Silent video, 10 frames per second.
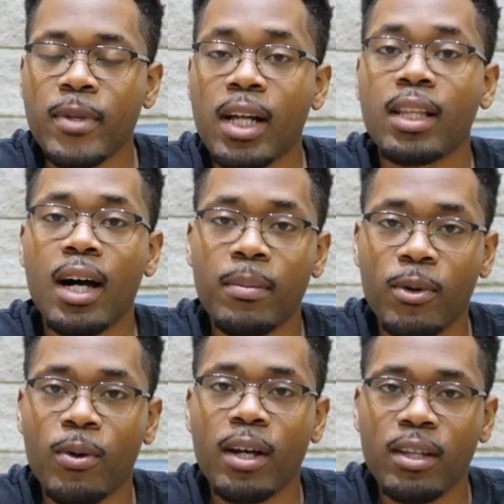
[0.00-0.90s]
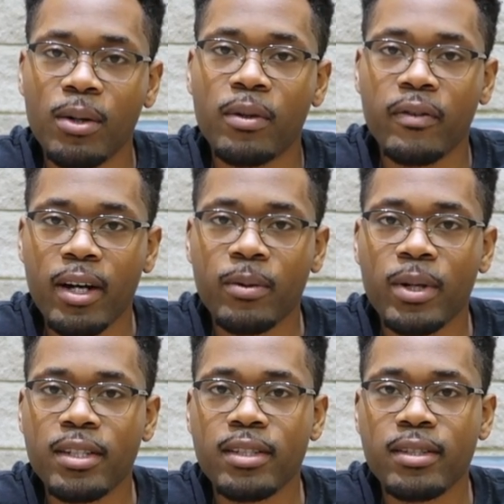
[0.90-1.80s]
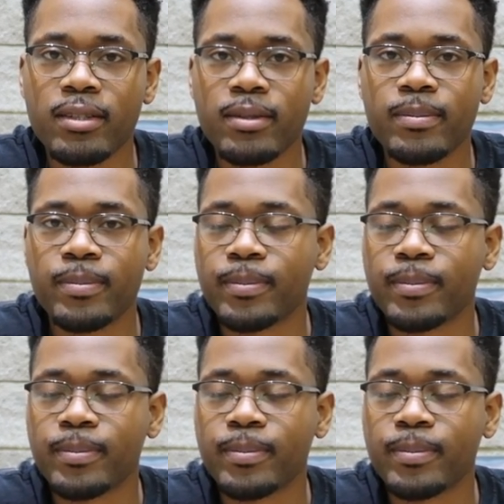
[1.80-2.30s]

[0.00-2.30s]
a lot more at lower valuations.